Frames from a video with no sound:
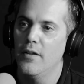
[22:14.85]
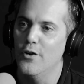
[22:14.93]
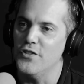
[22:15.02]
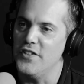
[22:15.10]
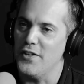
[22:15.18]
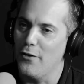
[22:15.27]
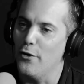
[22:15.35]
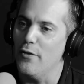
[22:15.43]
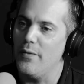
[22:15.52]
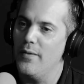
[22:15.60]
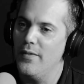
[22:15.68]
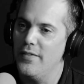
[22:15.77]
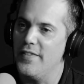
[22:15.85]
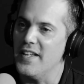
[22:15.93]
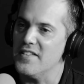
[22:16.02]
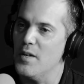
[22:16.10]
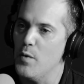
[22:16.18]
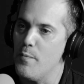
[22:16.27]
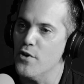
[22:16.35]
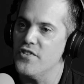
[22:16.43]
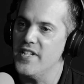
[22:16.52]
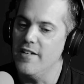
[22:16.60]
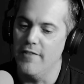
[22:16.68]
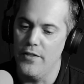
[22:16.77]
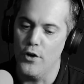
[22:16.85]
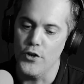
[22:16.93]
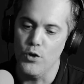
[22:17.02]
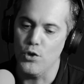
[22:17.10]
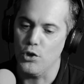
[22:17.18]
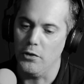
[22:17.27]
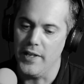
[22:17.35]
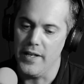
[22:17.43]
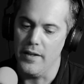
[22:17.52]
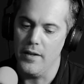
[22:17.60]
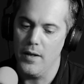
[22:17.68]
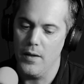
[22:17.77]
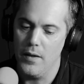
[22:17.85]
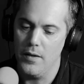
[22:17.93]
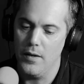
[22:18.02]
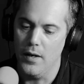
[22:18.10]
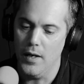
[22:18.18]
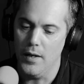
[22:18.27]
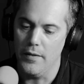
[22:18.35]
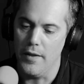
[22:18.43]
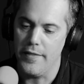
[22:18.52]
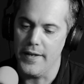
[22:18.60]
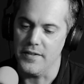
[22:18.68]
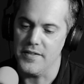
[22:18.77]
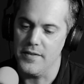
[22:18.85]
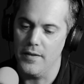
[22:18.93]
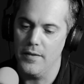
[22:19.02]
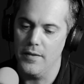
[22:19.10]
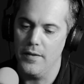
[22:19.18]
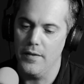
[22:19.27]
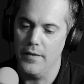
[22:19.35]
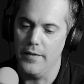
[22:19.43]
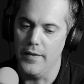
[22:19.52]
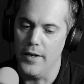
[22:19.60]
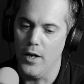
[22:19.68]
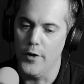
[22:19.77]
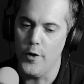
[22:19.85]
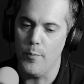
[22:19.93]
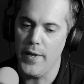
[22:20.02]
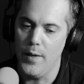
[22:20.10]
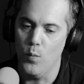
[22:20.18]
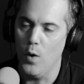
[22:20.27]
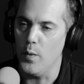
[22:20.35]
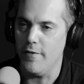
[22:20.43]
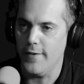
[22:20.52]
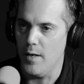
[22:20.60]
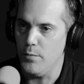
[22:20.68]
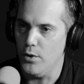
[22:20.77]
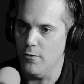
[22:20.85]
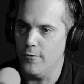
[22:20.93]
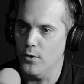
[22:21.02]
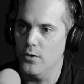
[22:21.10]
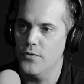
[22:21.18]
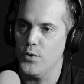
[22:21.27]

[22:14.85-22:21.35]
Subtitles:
There's these other things that we perceive, and they're usually the things that underpin what we find beautiful.